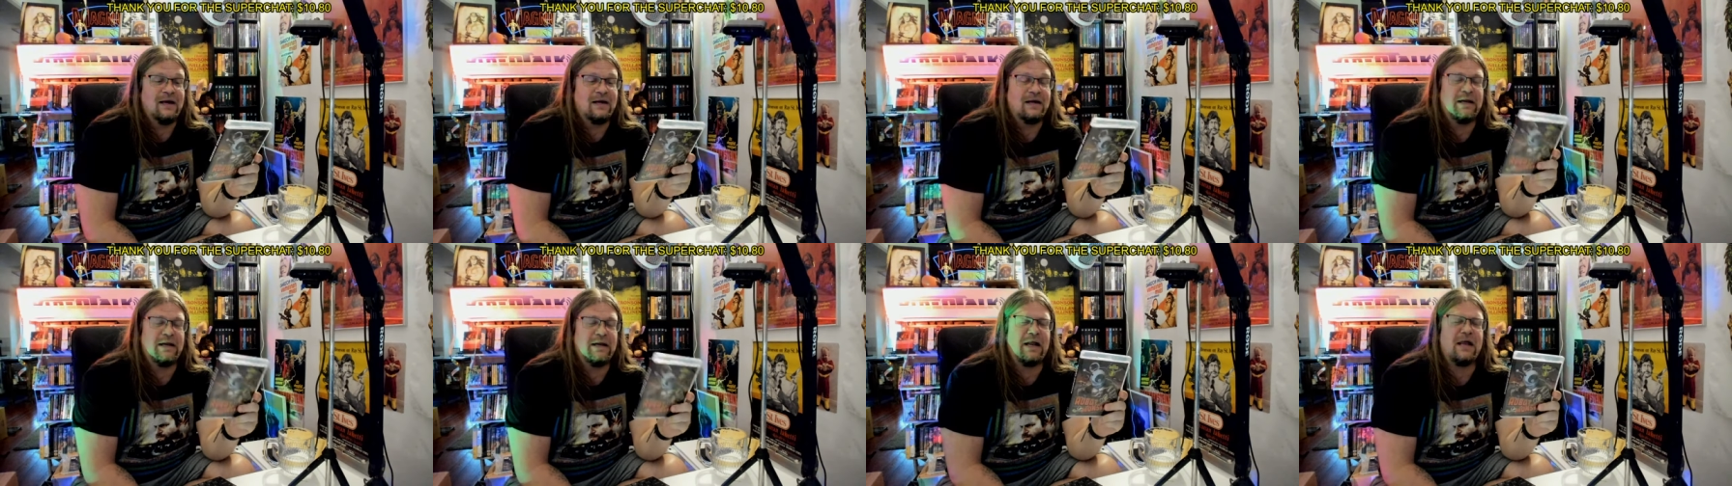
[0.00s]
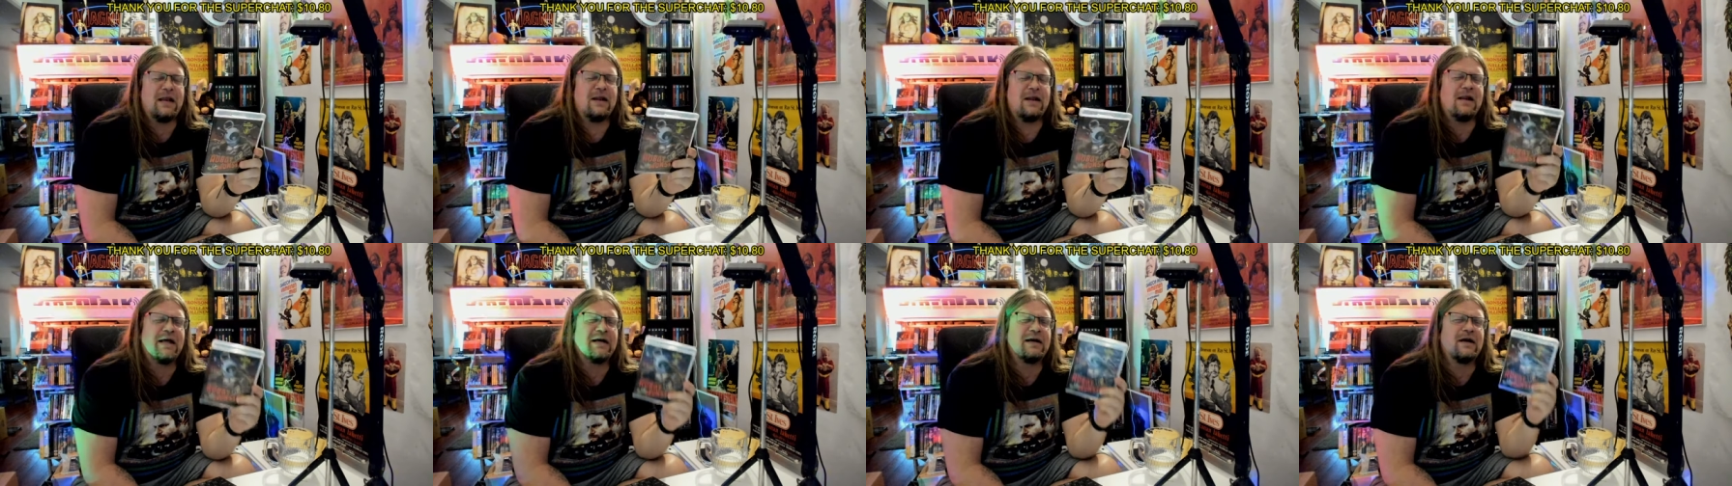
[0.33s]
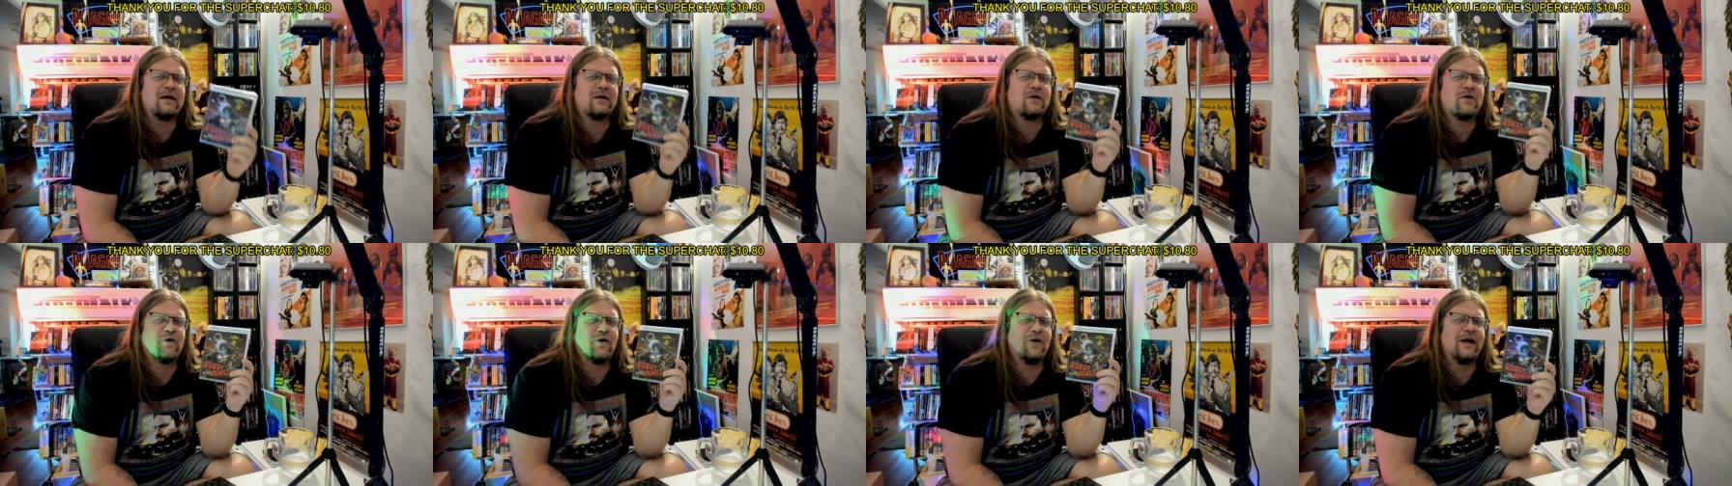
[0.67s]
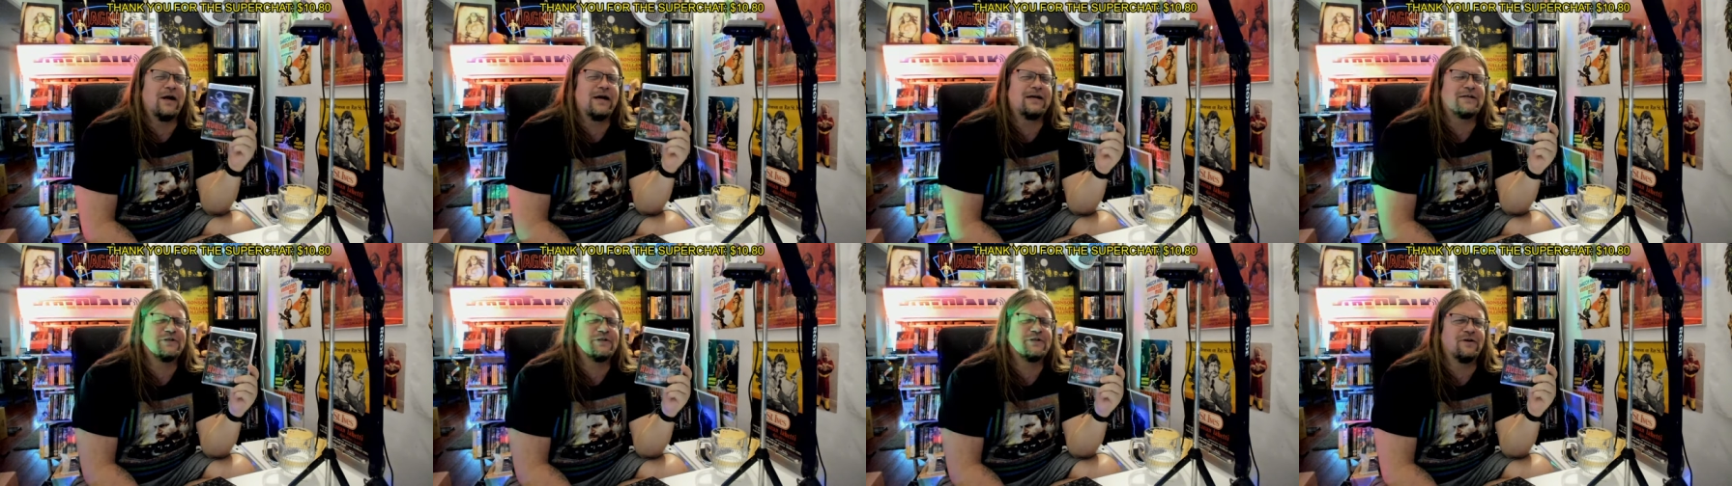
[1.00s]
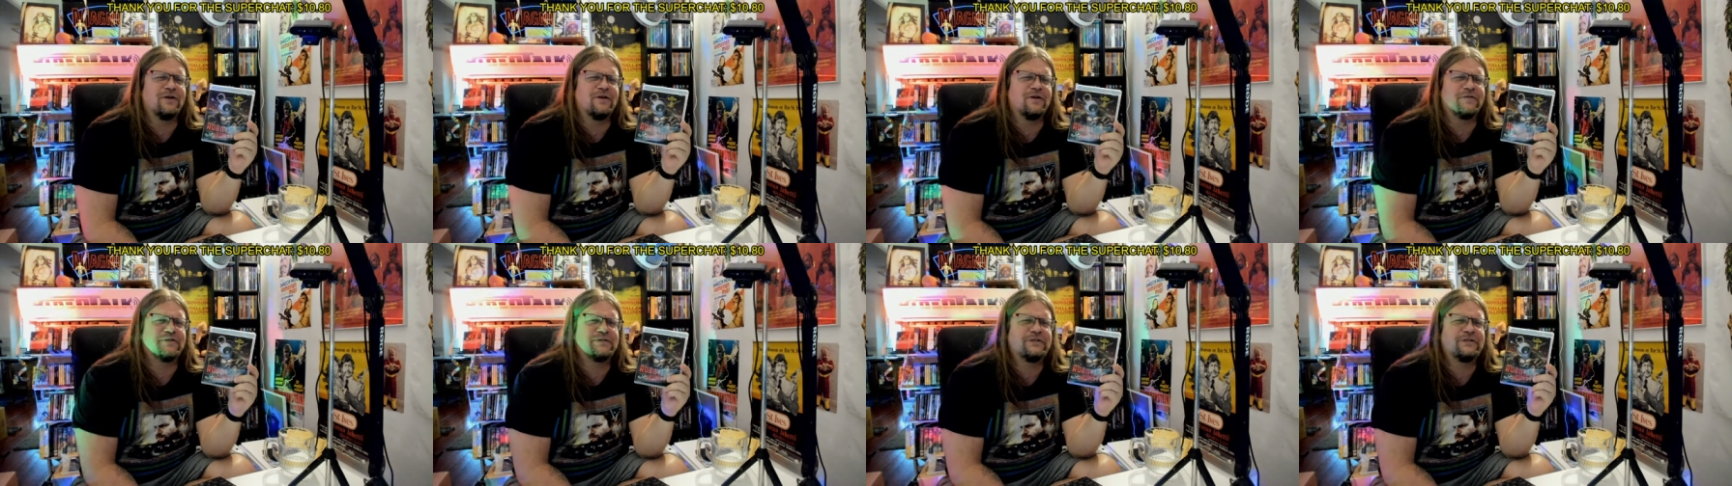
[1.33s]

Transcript: Like a collection of